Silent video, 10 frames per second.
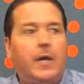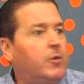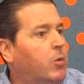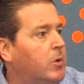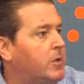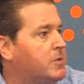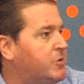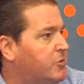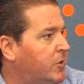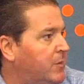New Orleans,
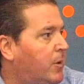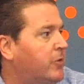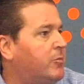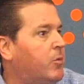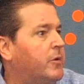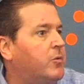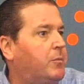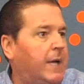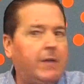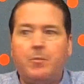Detroit, Baltimore. That's where
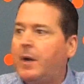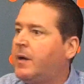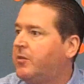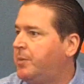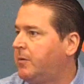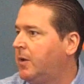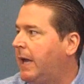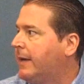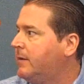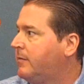Bank of America has been real
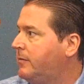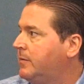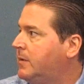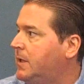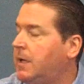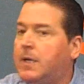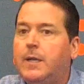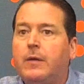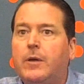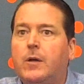active in
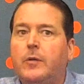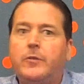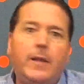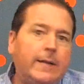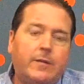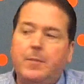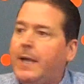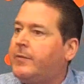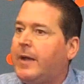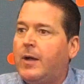that regard. So
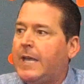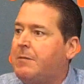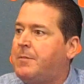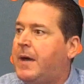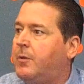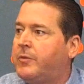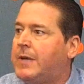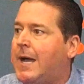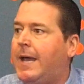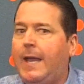that's how it came about. It
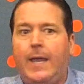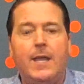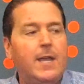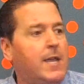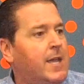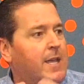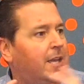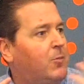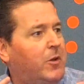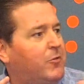wasn't
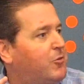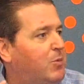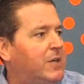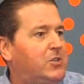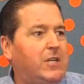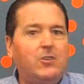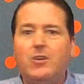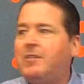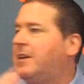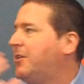spreadsheet
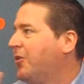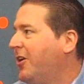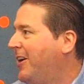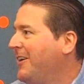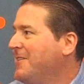driven or